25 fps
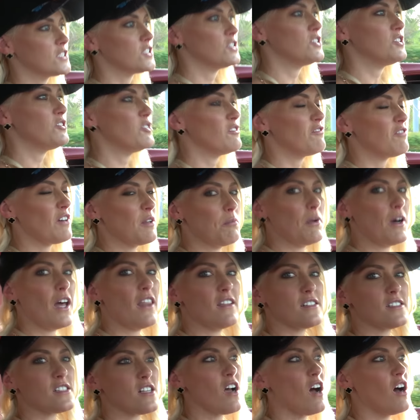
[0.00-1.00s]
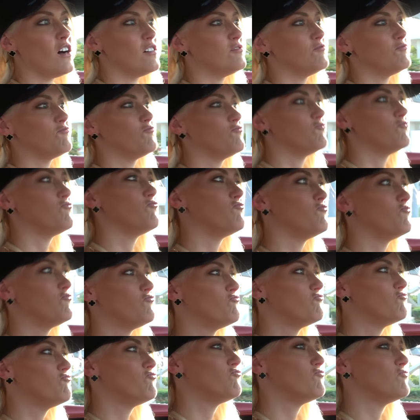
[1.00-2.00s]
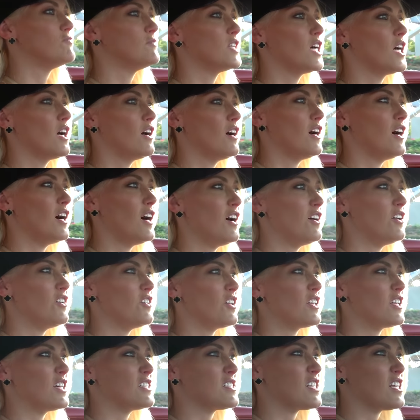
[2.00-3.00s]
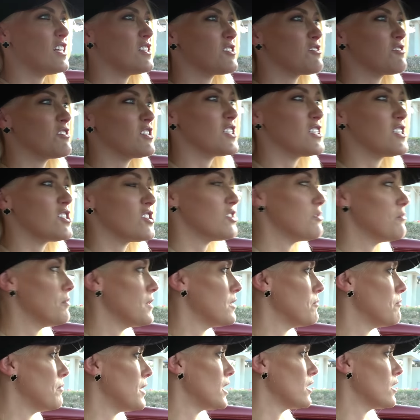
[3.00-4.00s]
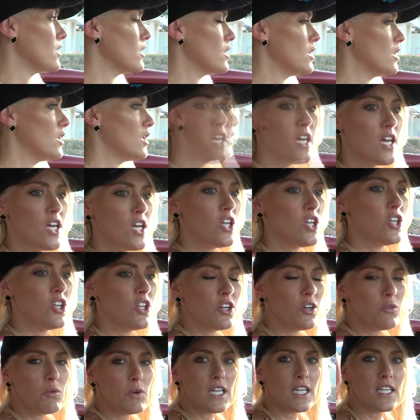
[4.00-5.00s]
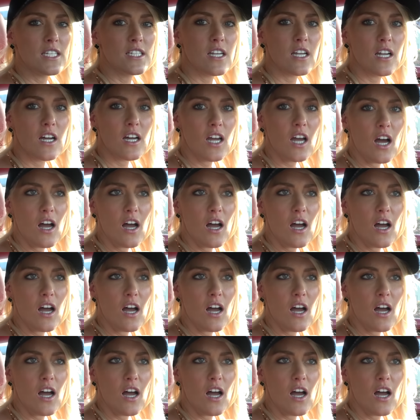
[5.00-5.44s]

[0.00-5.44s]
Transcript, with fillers: don't know if I'd buy this car. I know that sounds really stupid, but you know when